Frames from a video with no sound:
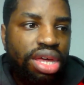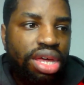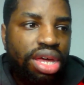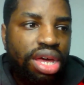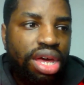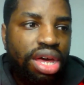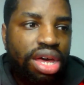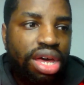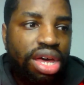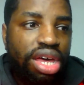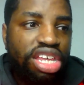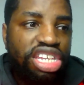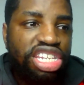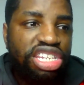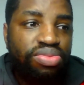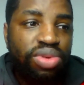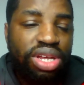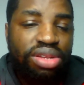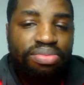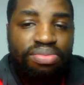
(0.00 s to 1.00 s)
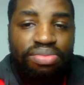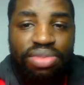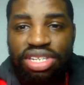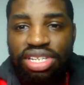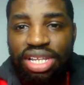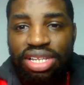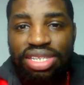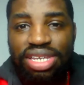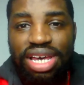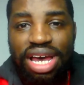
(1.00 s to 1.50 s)
Sven
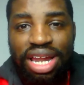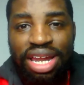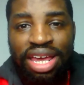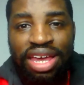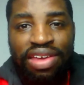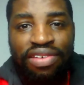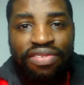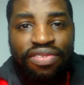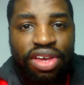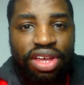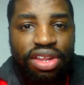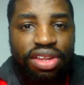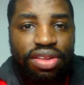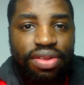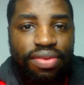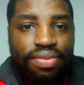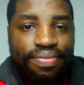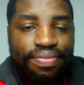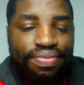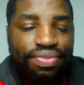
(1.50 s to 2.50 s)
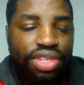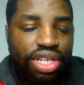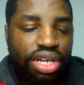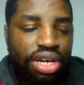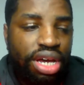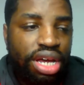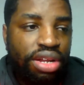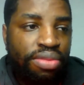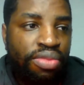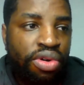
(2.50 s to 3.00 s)
Mislintat leaving
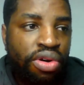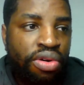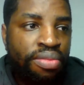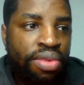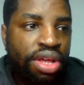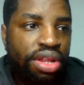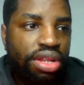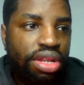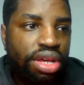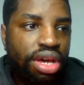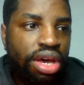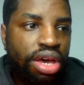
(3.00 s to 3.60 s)
at the moment,